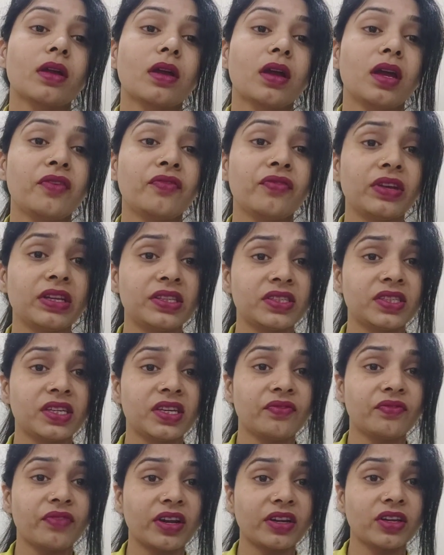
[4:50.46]
If it's
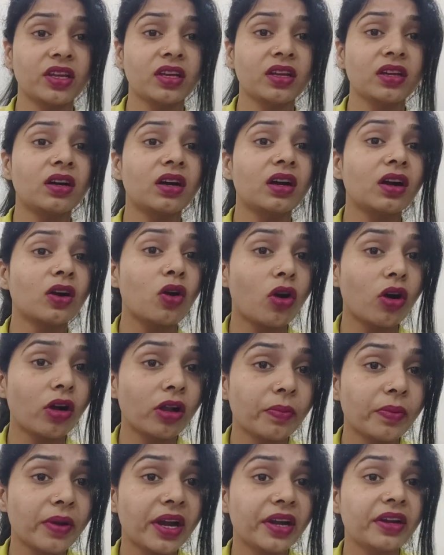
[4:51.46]
infecting a
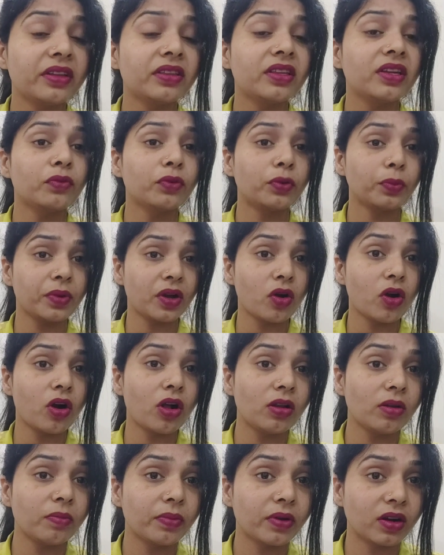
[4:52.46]
gallbladder, there would be a
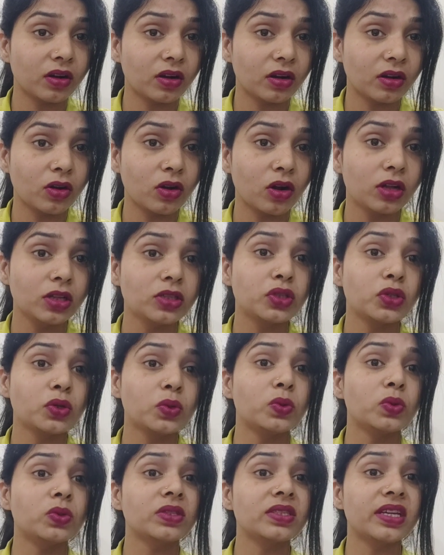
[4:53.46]

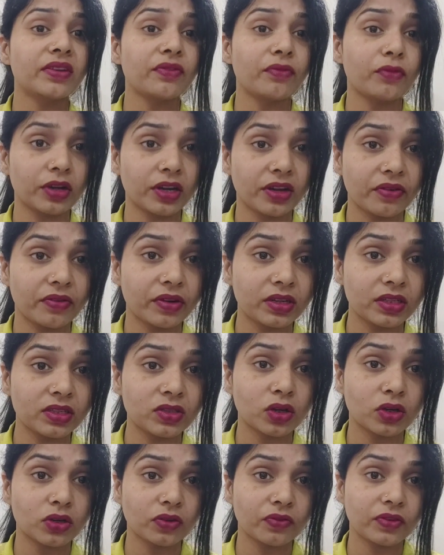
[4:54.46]
gallstones and whatever
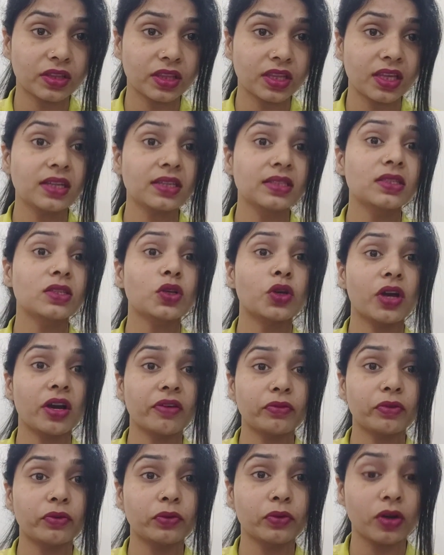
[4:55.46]
sort of a things. You
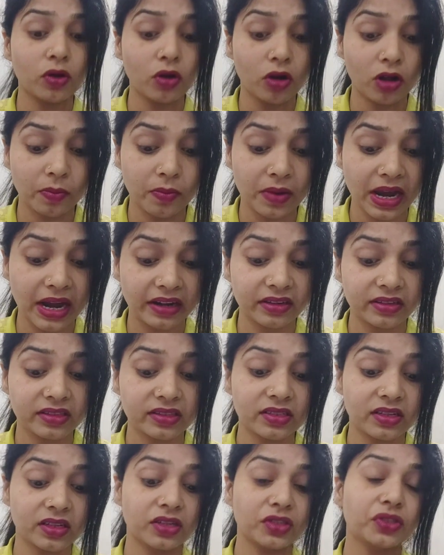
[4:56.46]
have to do a gallbladder
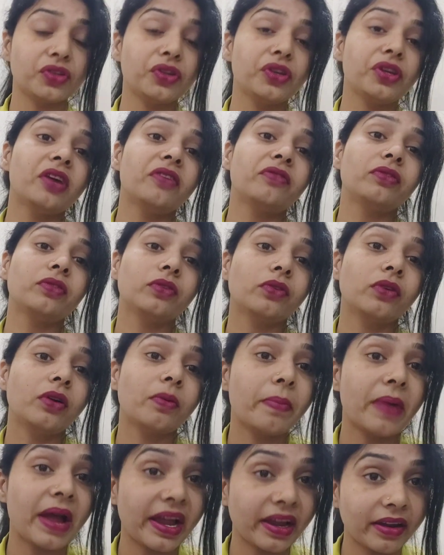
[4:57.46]
surgery, you have to do a
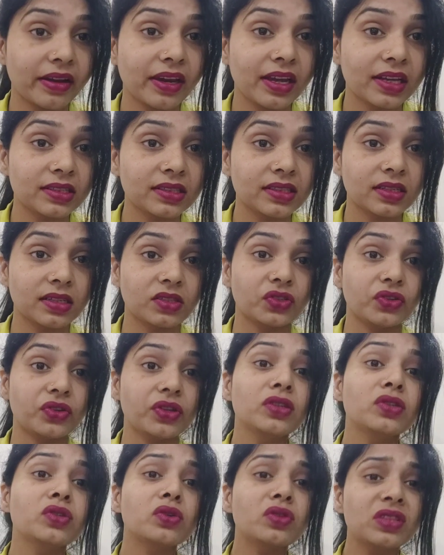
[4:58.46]
pancreas
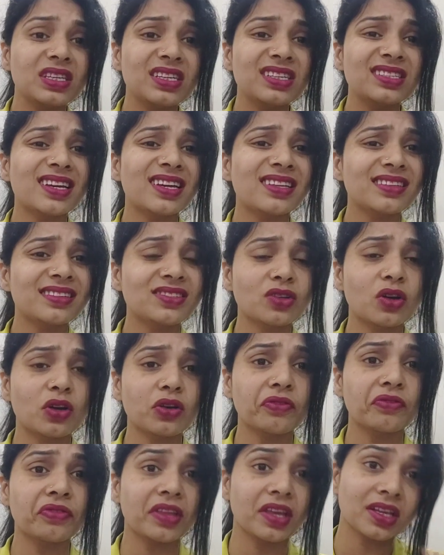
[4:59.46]
surgery. So these are the sort
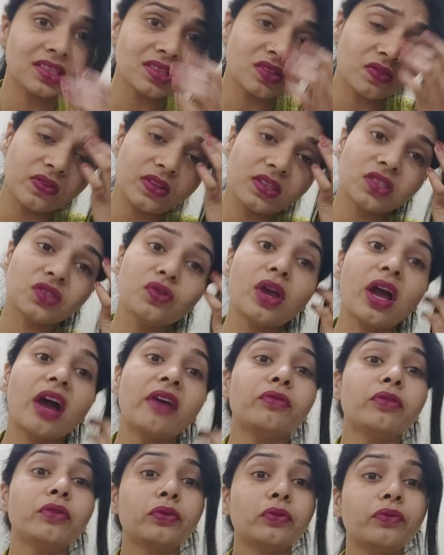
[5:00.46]
of things which you
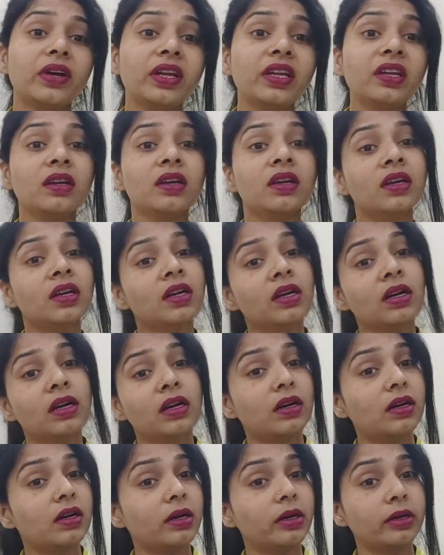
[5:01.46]
have to do when
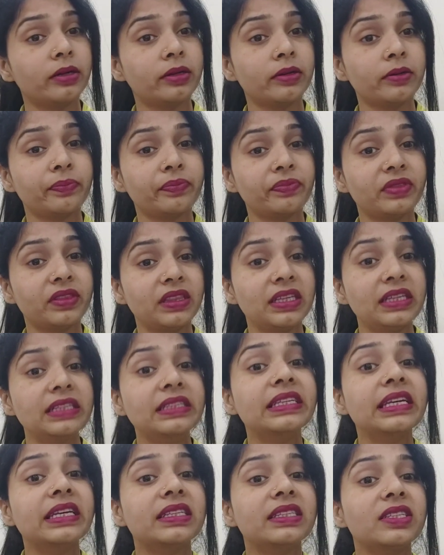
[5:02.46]
these
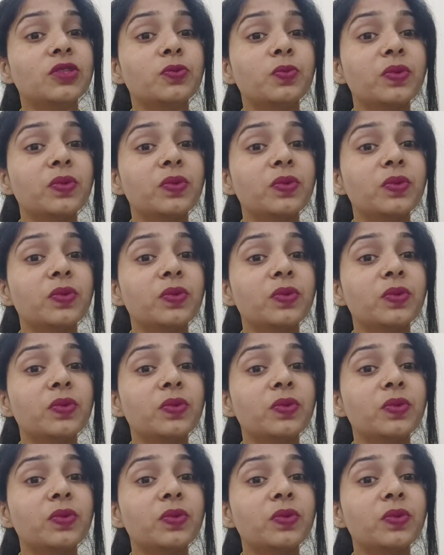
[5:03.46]
cases